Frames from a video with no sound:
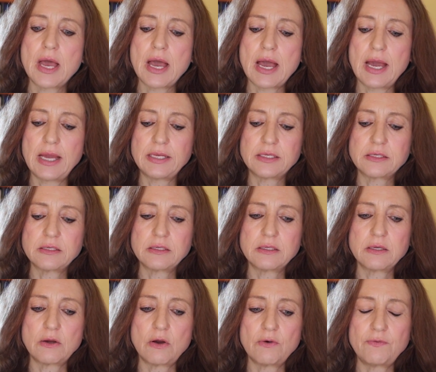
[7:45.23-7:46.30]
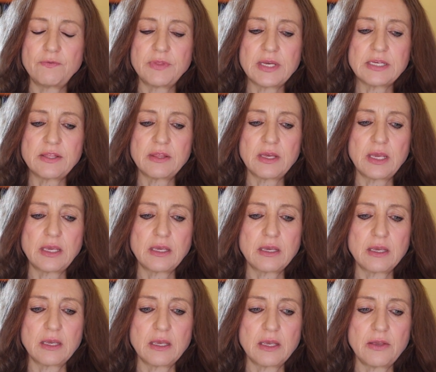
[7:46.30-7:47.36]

And often they think,